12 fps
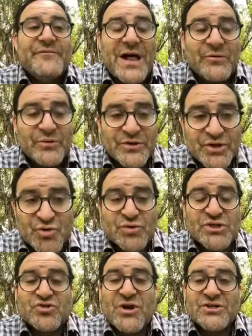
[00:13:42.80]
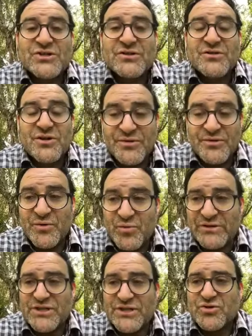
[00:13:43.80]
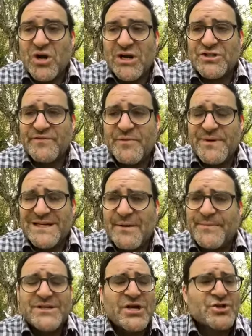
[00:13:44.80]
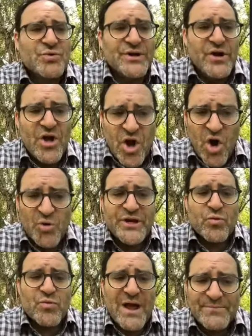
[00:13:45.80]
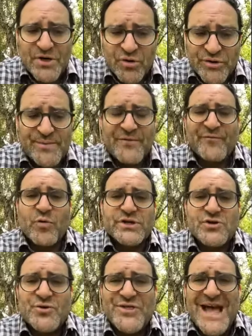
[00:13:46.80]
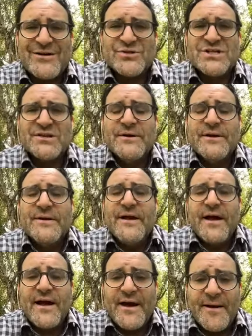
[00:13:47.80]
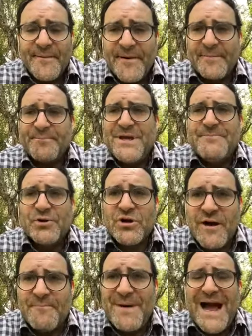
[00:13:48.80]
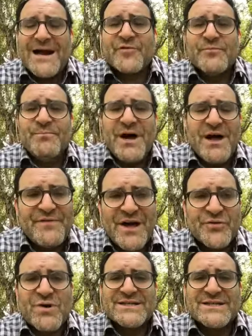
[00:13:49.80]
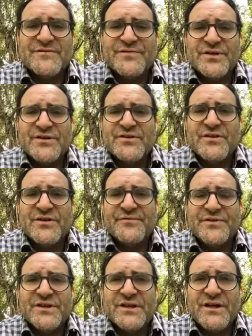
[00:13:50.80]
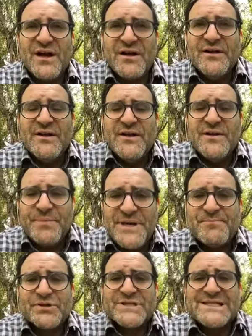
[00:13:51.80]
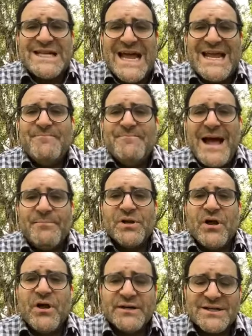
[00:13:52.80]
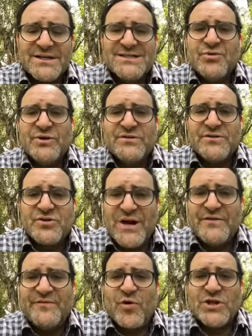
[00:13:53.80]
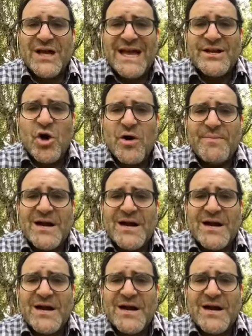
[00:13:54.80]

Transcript: following the true destruction, the, the real destruction of the Beit HaMikdash, when only a remnant, only about 42,000 uh, uh, people come back from Bavel. The rest of the of the uh, people stay in Babylon. Continuing 24. So